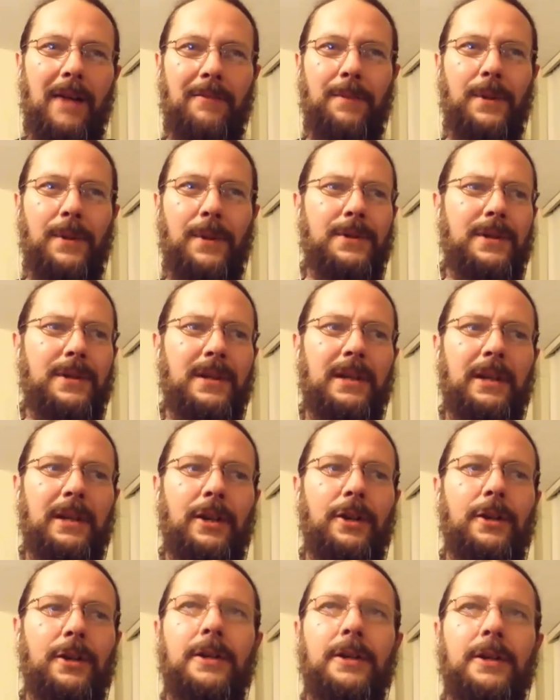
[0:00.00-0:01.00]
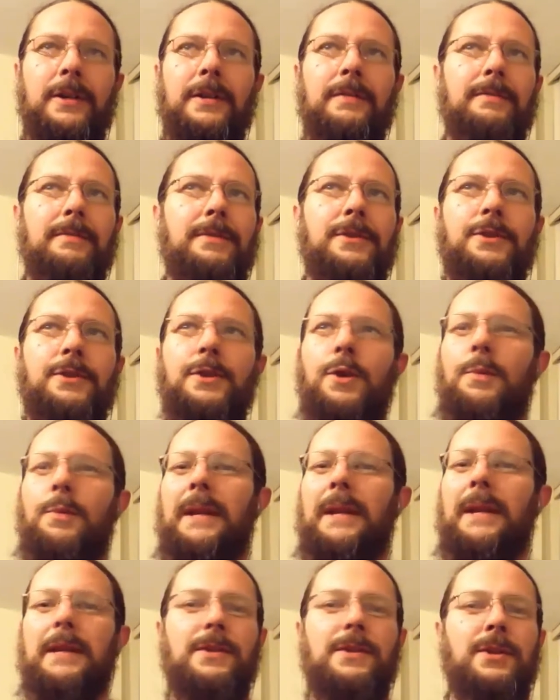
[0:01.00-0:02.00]
i've personally heard so
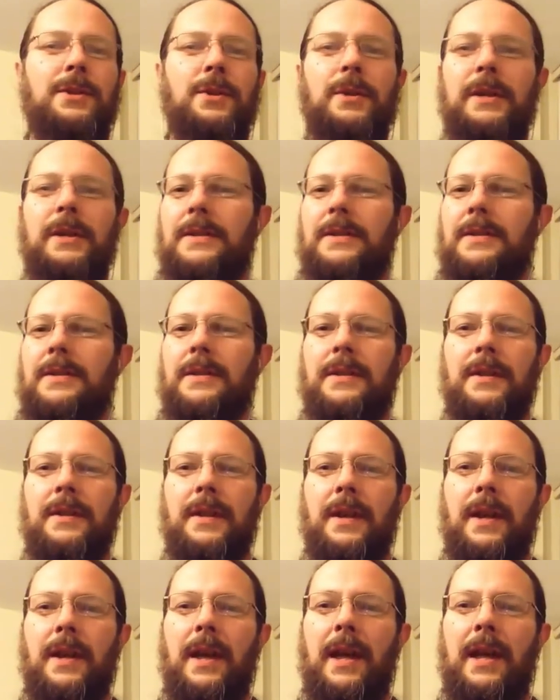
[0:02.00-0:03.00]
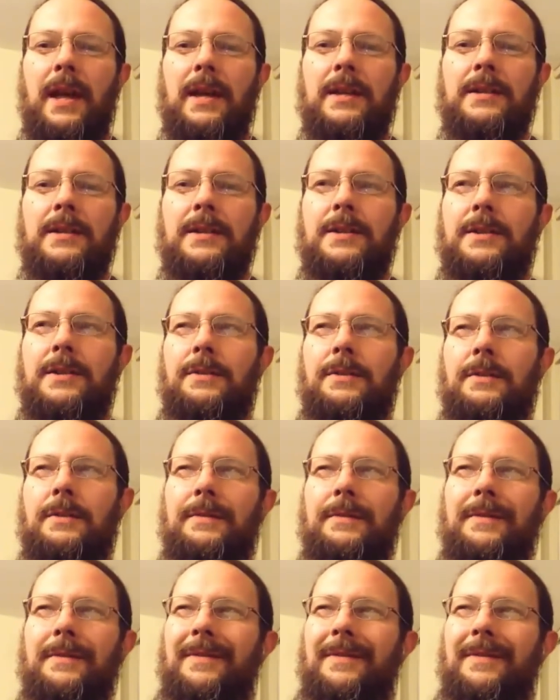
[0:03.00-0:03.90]
many stories and